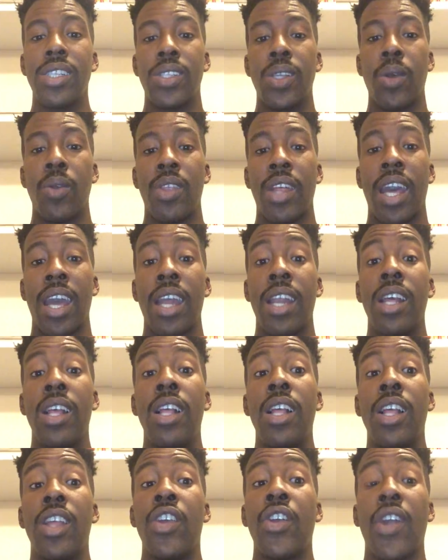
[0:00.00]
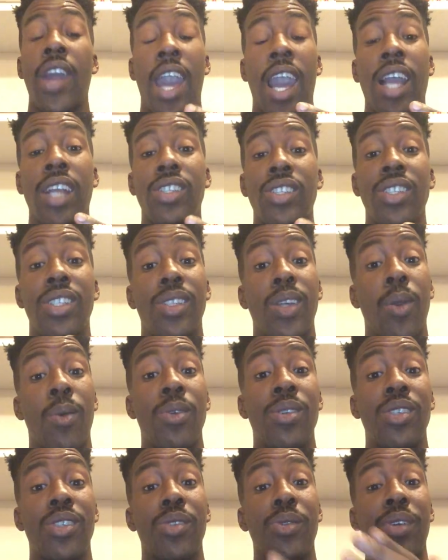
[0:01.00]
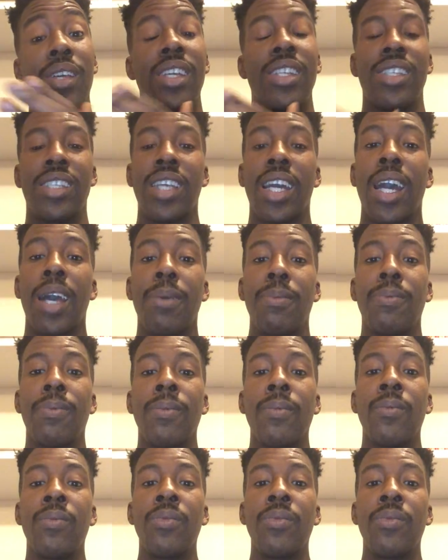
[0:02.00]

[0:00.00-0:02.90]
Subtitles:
so that you're actually going to end up